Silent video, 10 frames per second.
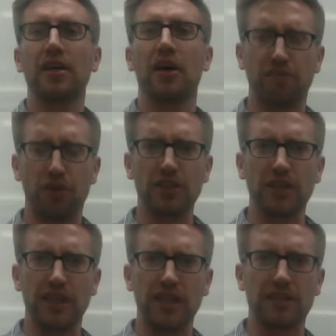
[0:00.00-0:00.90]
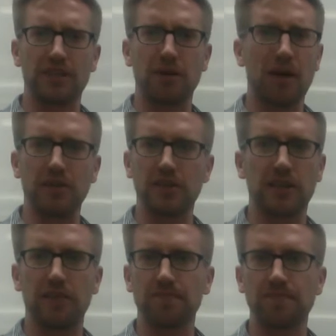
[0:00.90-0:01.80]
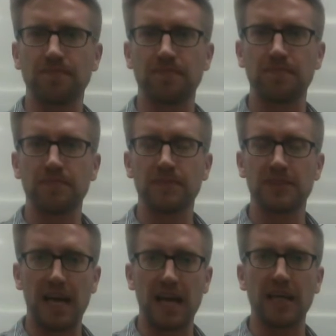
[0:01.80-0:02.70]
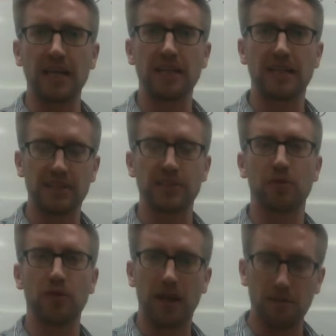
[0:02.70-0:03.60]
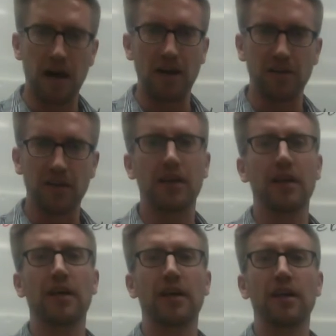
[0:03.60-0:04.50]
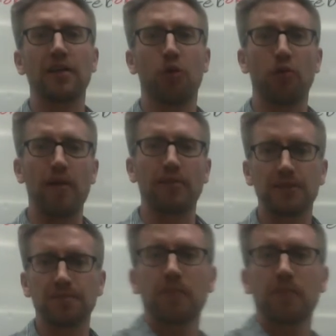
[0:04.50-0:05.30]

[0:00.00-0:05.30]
Unfortunately, it's probably some tiny decimal amount. Poor rabbits.